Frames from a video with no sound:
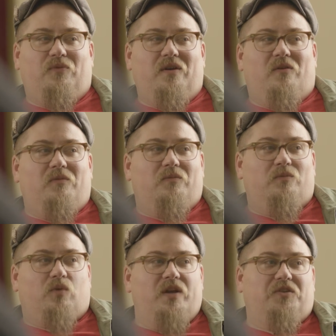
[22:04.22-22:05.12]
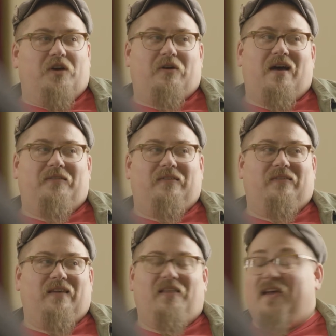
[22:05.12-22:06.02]
we don't reach across
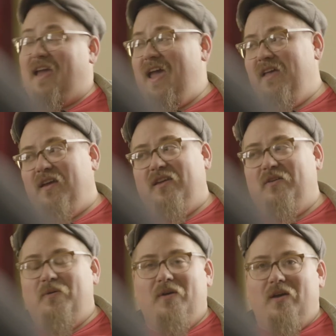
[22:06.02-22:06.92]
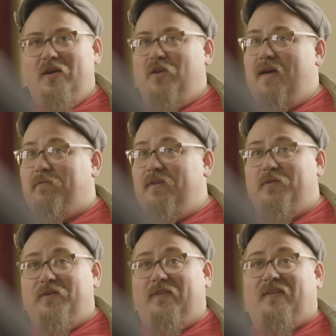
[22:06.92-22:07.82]
and say like, hey, like you have
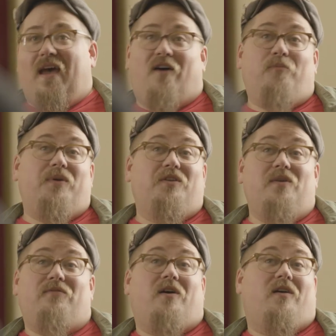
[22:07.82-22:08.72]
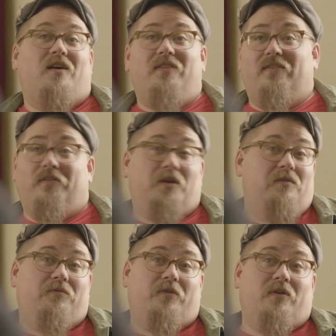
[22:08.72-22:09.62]
resources to help and you have a heart that's
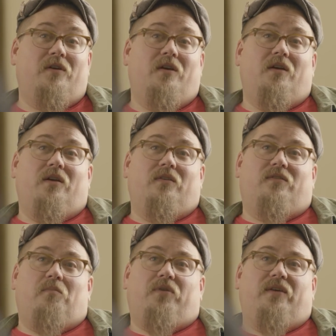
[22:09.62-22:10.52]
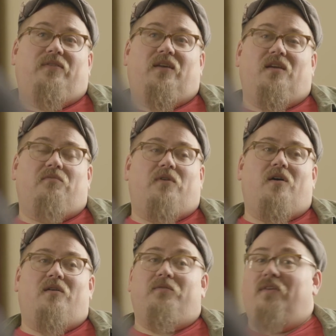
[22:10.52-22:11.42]
looking for some place to get
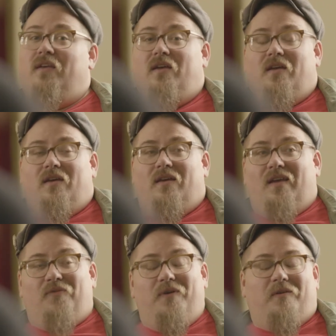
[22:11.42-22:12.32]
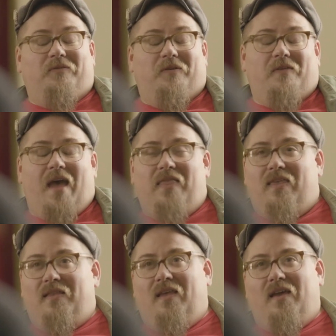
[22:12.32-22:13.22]
involved, if we don't do that,
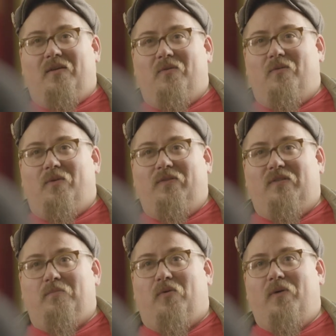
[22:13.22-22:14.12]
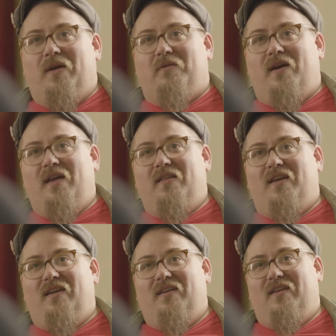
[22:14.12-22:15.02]
then like, what's the point, right?
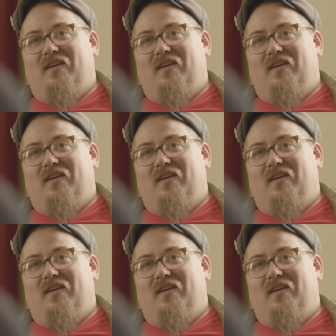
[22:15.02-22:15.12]
Like,